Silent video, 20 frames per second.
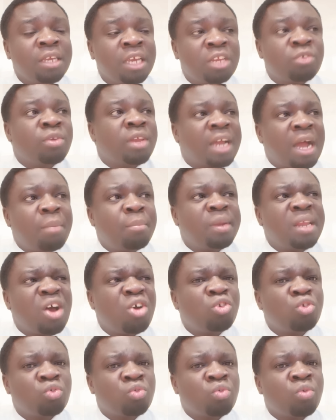it will come
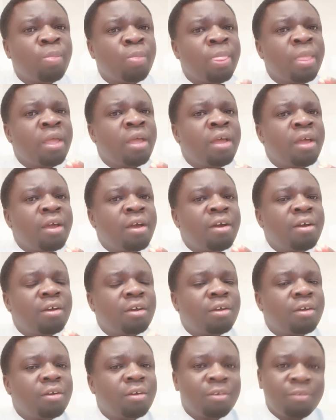down to
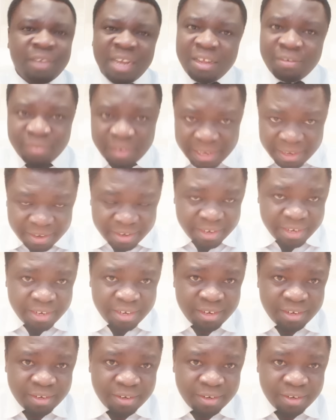500.